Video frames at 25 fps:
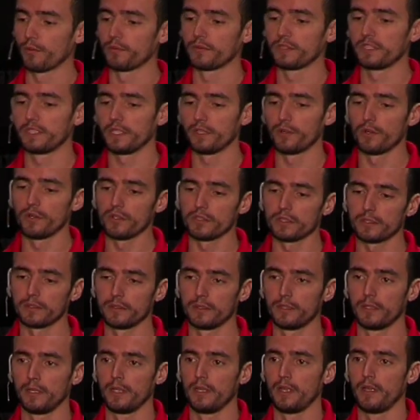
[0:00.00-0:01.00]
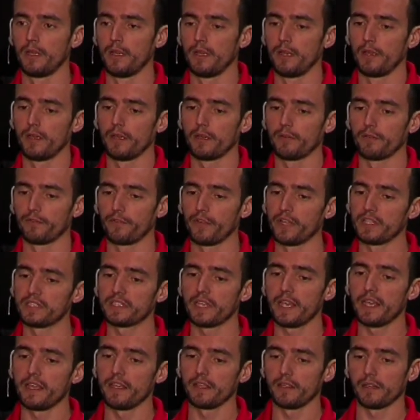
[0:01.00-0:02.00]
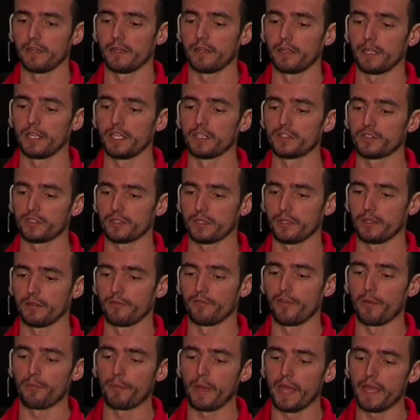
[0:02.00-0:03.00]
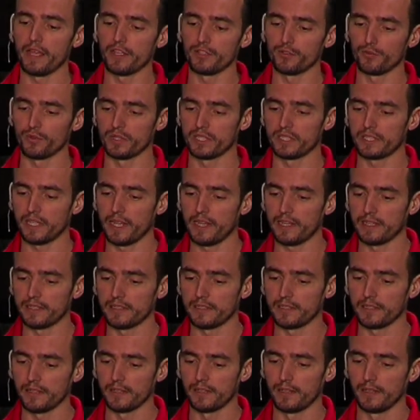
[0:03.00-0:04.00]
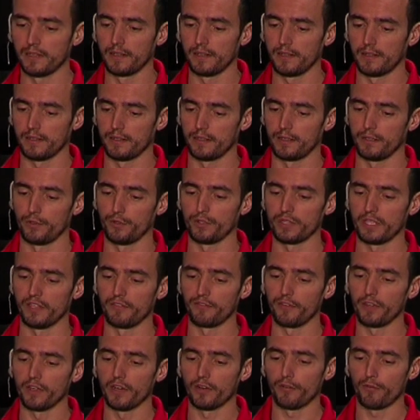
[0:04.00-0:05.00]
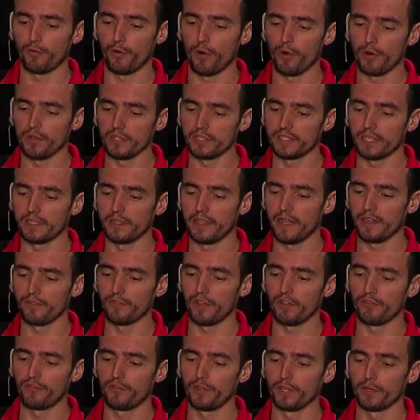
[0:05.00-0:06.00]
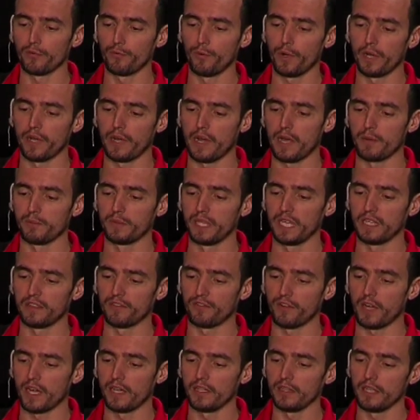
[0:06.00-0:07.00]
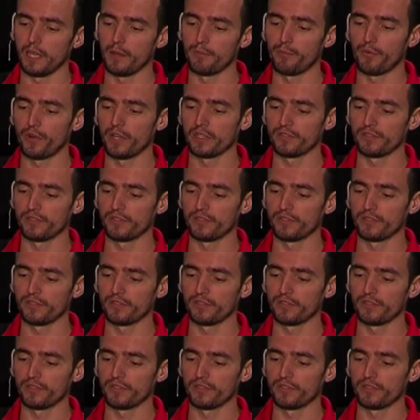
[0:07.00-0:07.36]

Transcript: from Xerox, they say it's the page which says, you see, figure four, select the firmware update file and